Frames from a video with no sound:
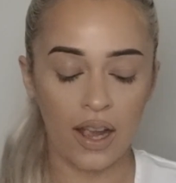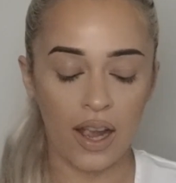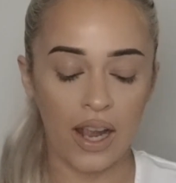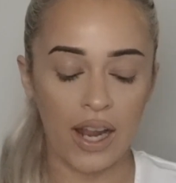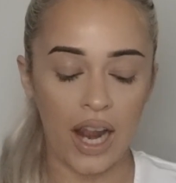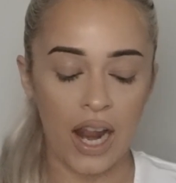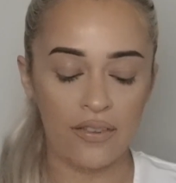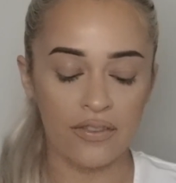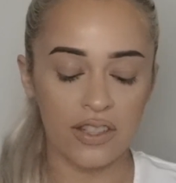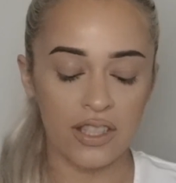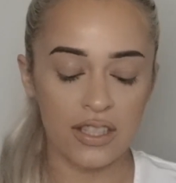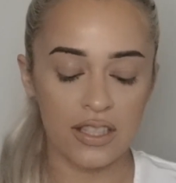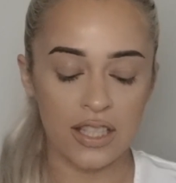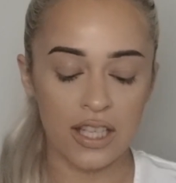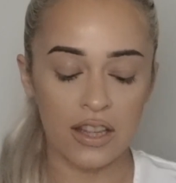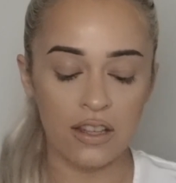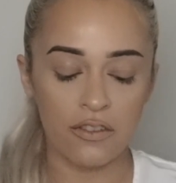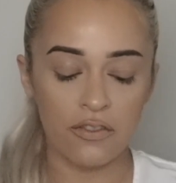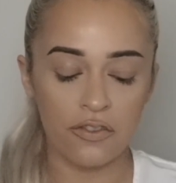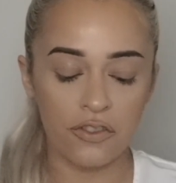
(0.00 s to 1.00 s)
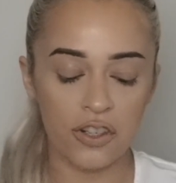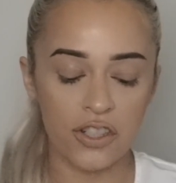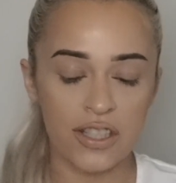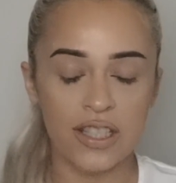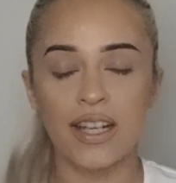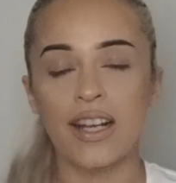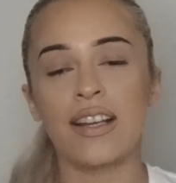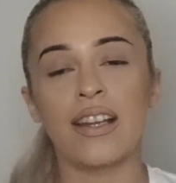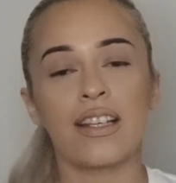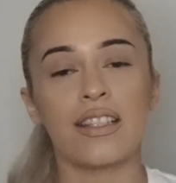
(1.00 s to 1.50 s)
I have to say the
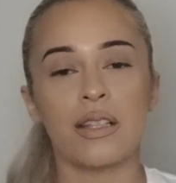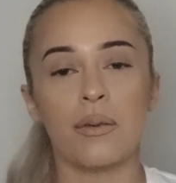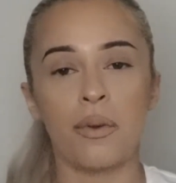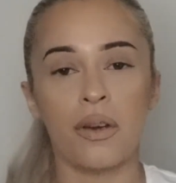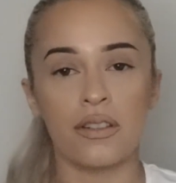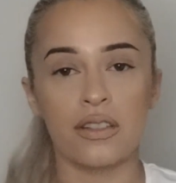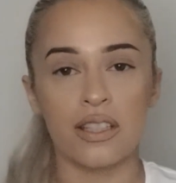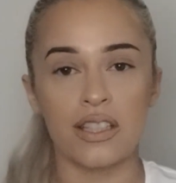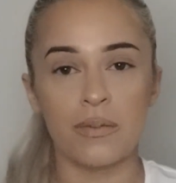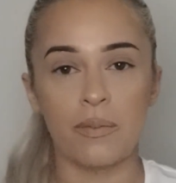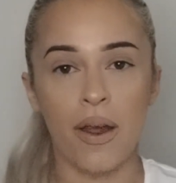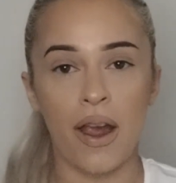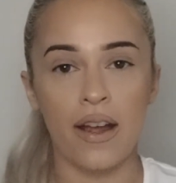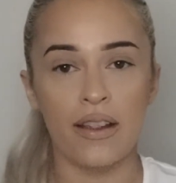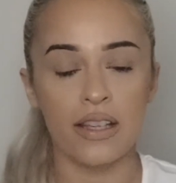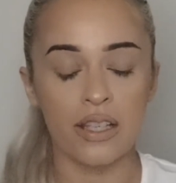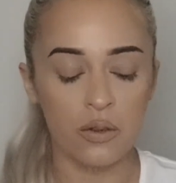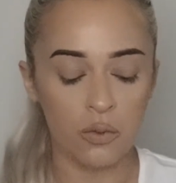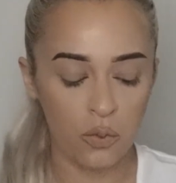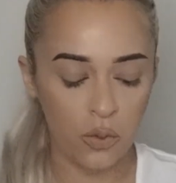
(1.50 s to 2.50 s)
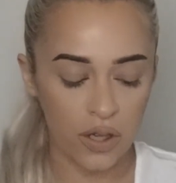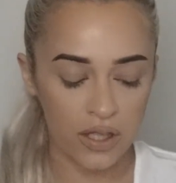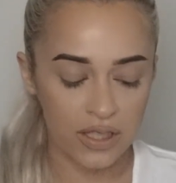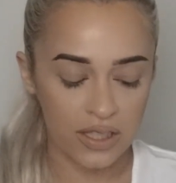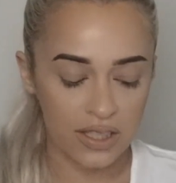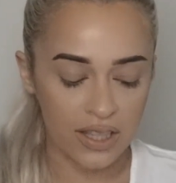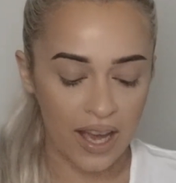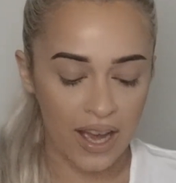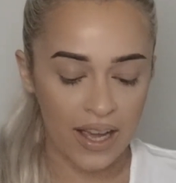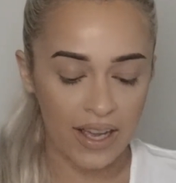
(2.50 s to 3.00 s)
first thing I liked about this palette
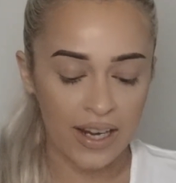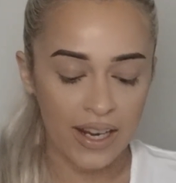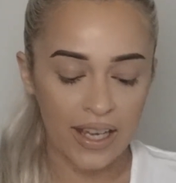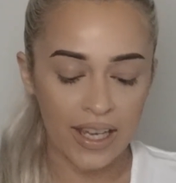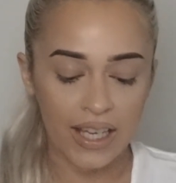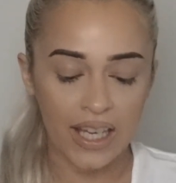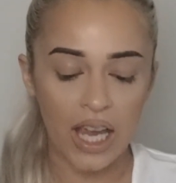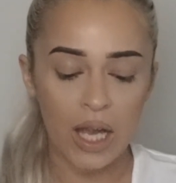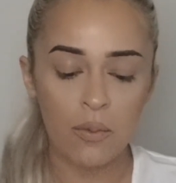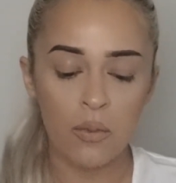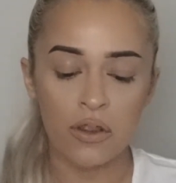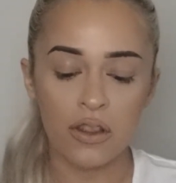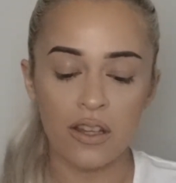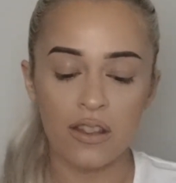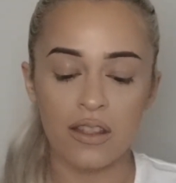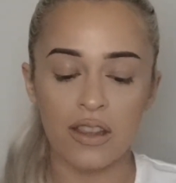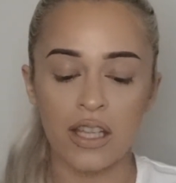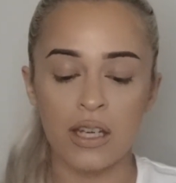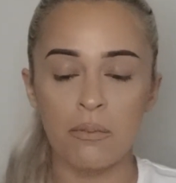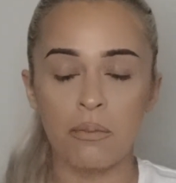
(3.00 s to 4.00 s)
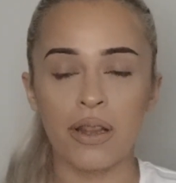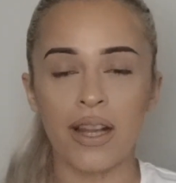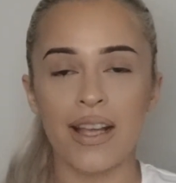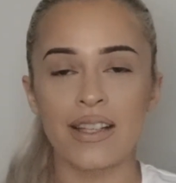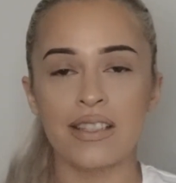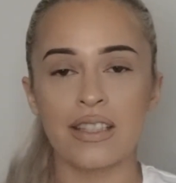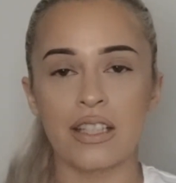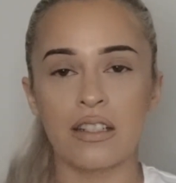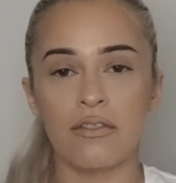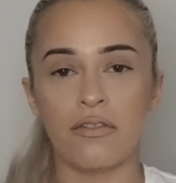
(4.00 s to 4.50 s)
was that it came with a thin
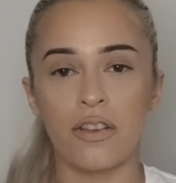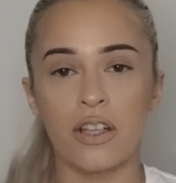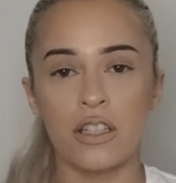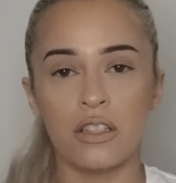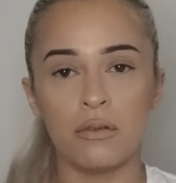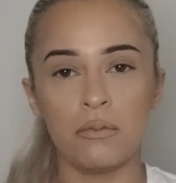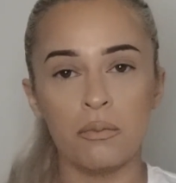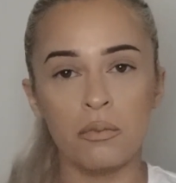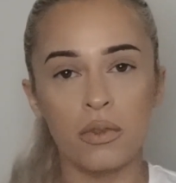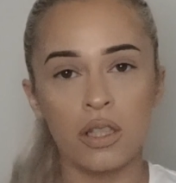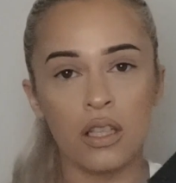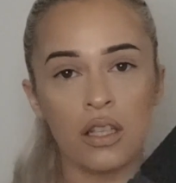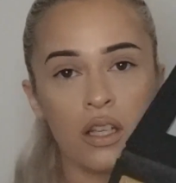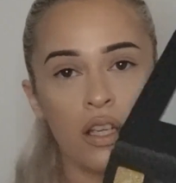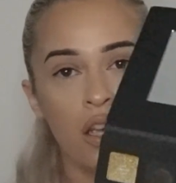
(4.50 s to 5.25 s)
plastic film.